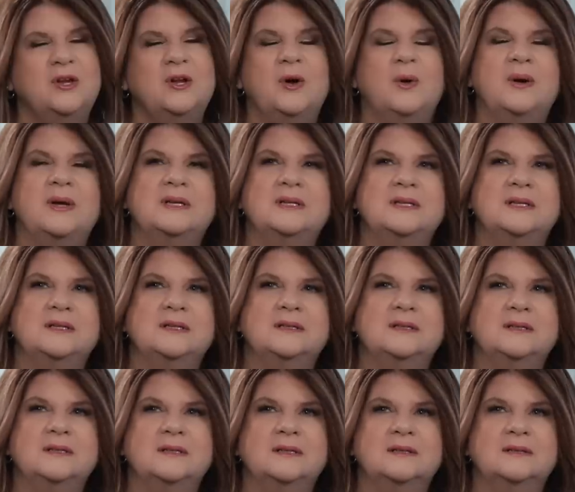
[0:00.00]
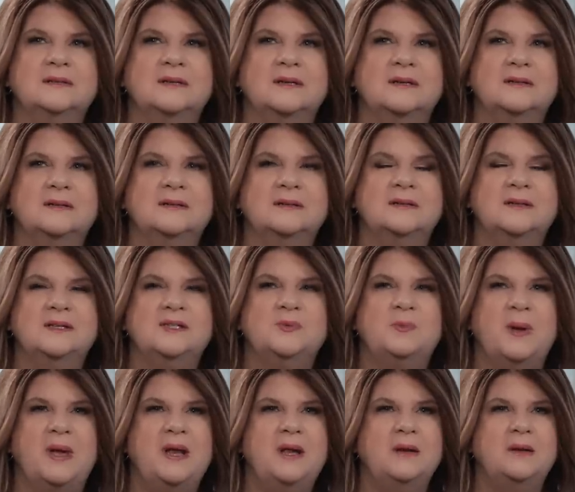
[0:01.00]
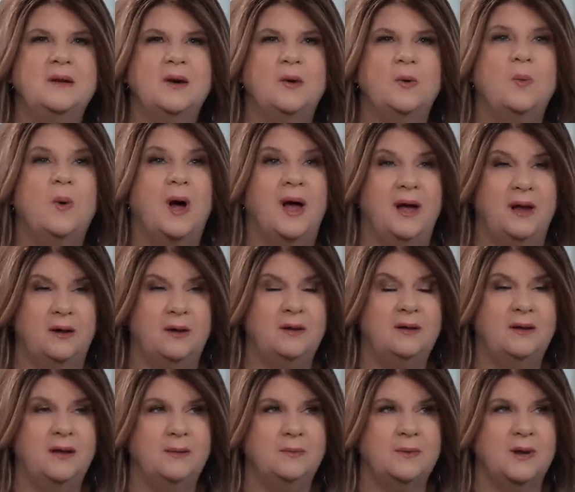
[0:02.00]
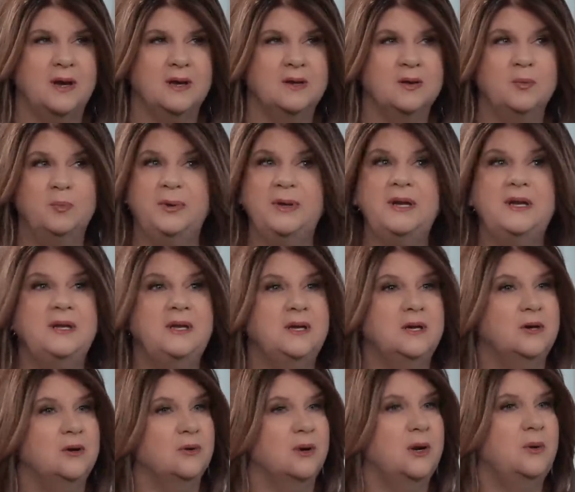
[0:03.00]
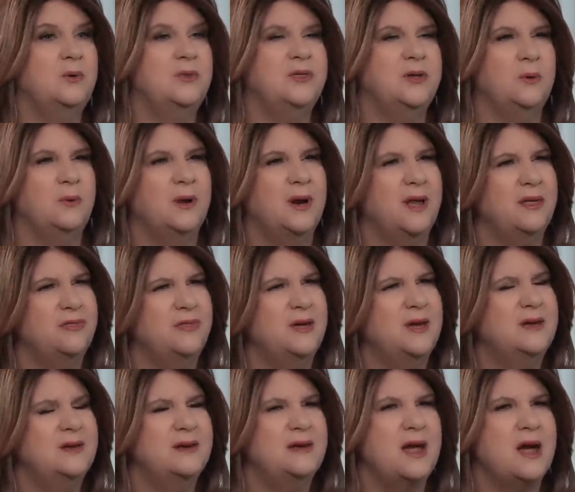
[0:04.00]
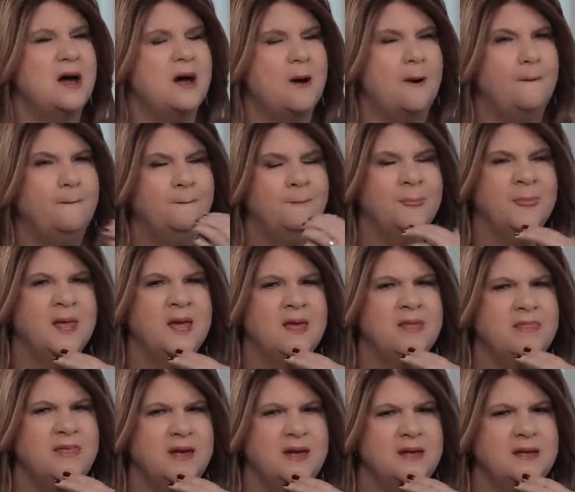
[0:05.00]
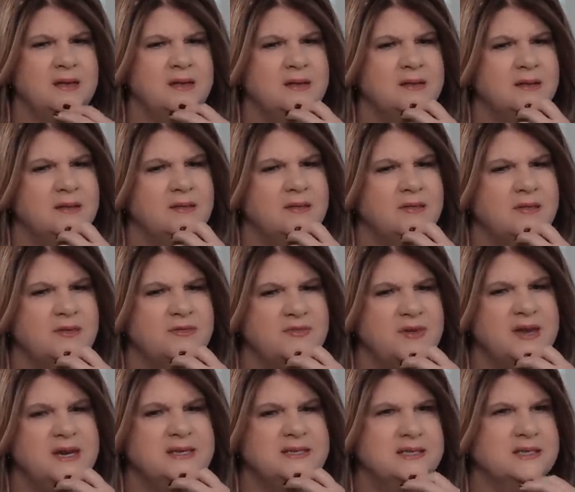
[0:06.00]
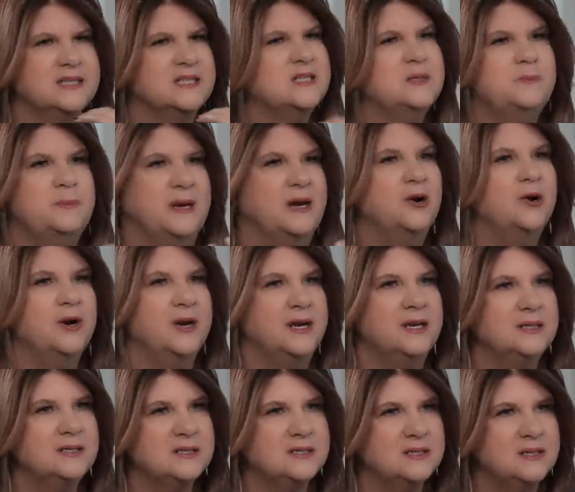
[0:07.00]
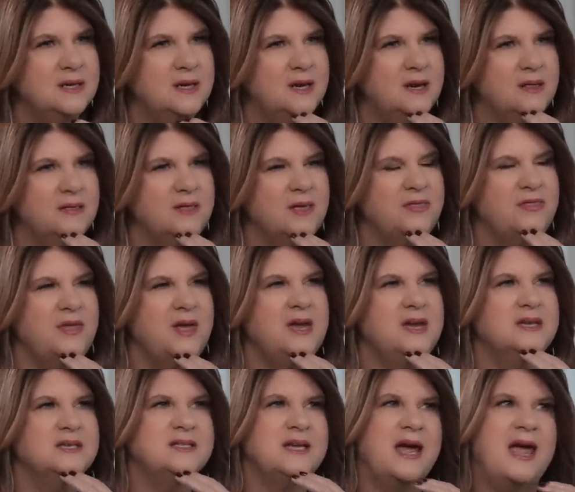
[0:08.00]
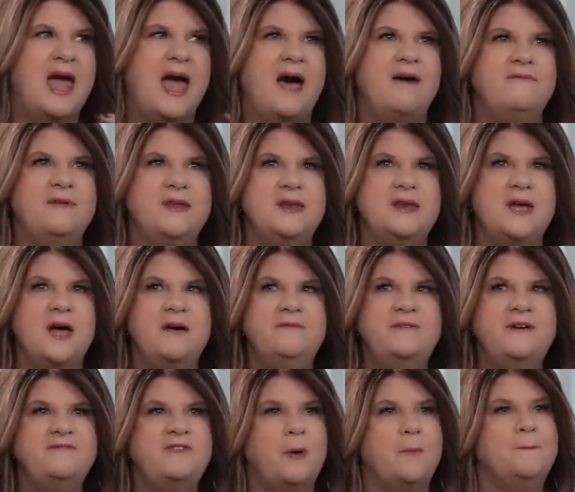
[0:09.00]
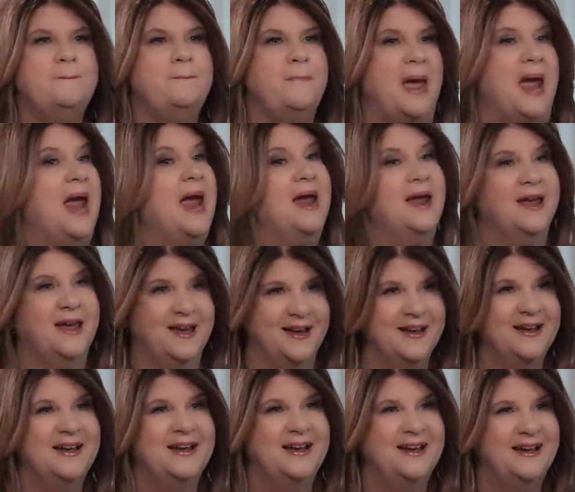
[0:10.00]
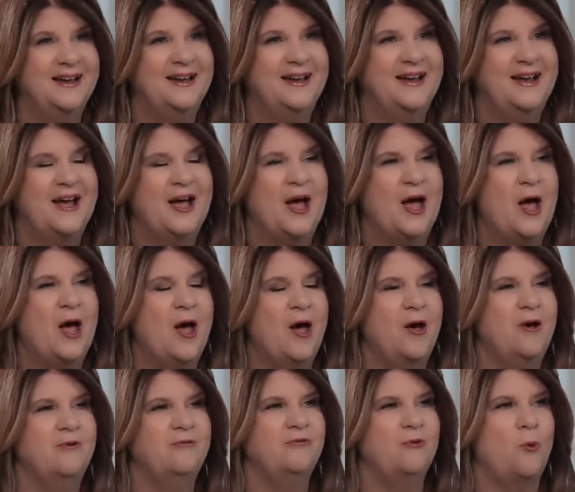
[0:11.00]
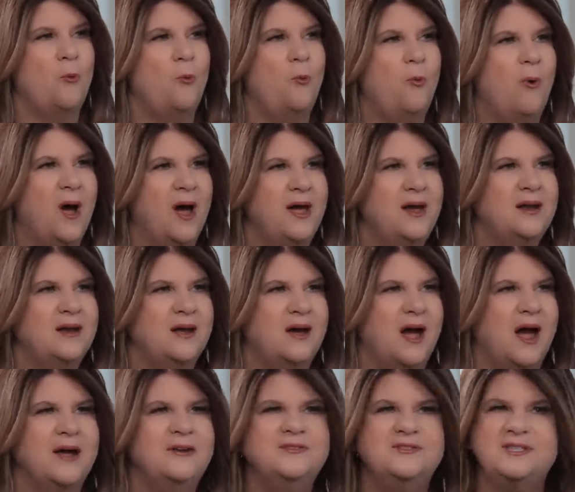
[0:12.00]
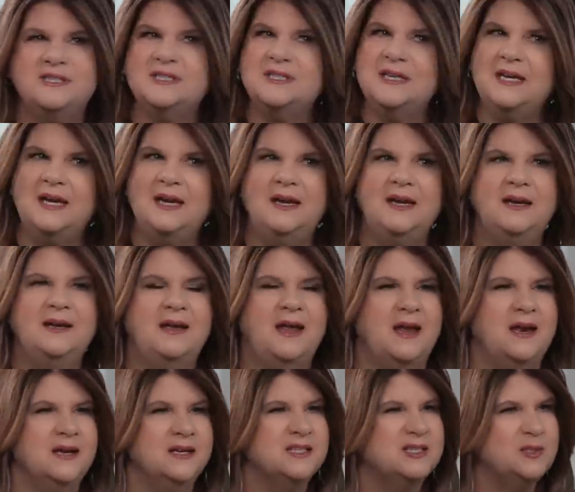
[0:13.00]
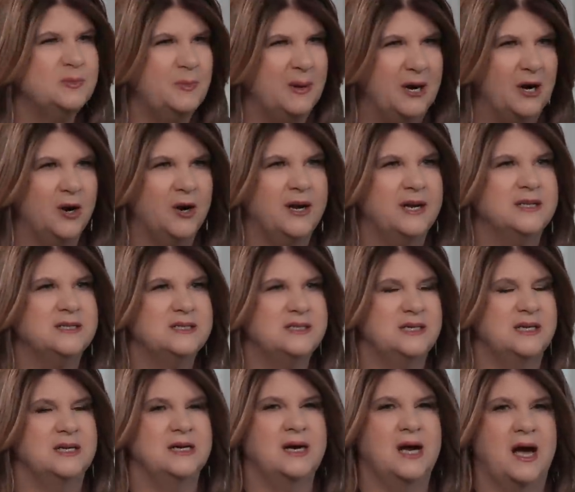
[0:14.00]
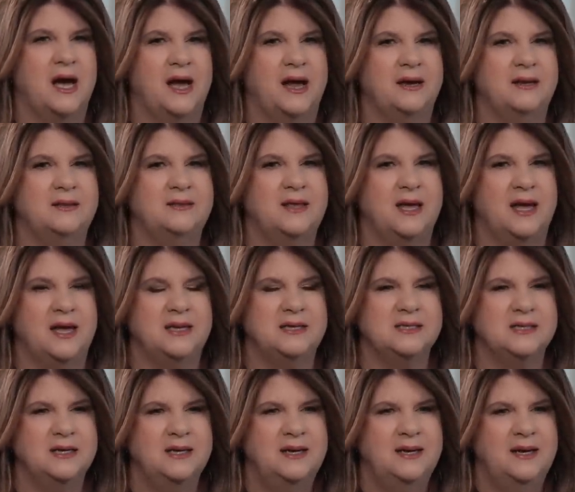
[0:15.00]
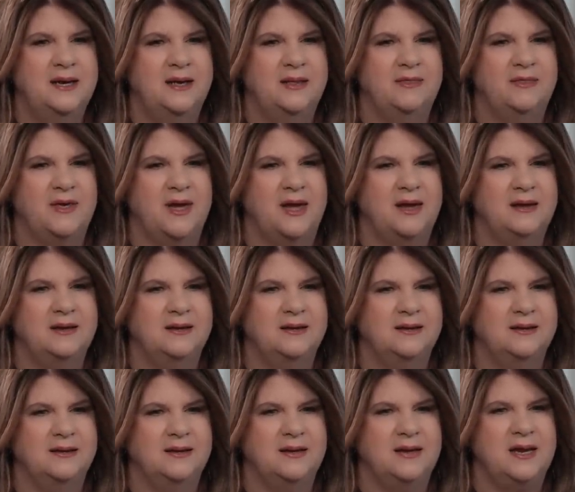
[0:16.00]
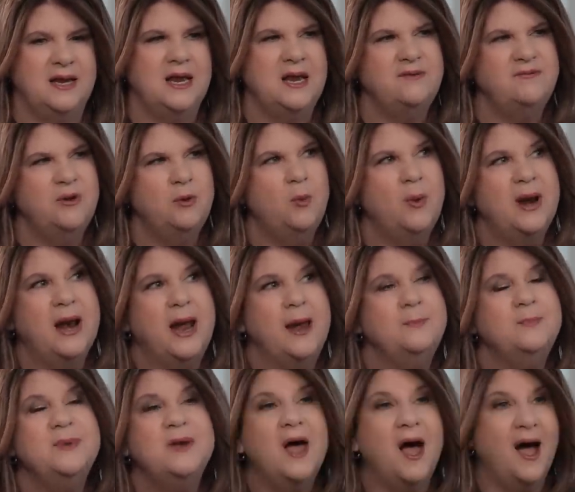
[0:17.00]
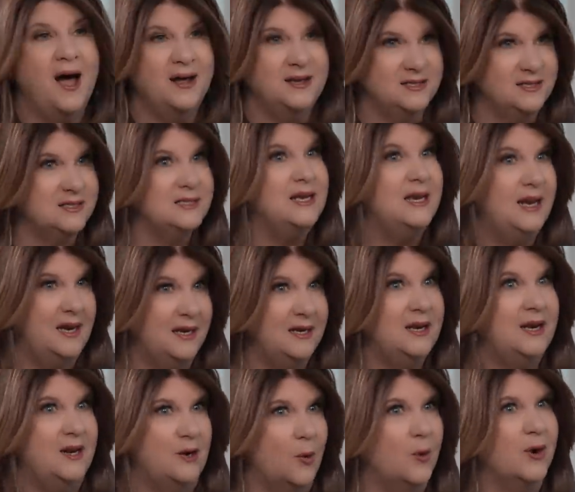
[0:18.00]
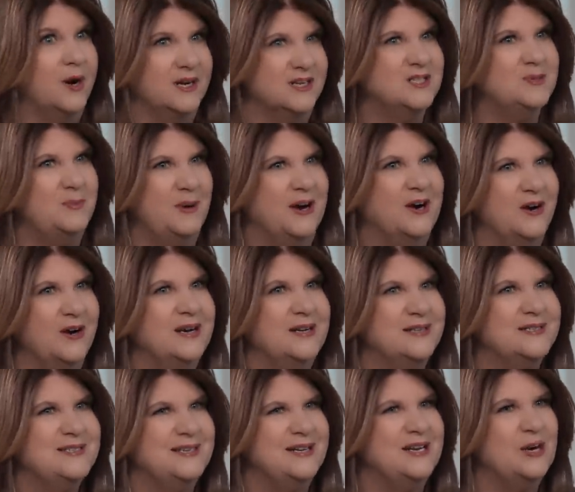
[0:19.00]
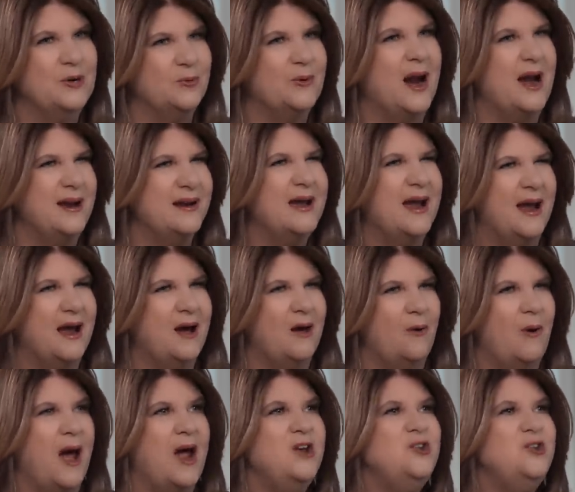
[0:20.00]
You know, it's been a while. I completely agree with you. And I think now that the thing is experience. Mm-hmm. The thing is, I have enough of a bank mm-hmm. of what I've seen and experienced in God that even when I'm not seeing it or experiencing it right now,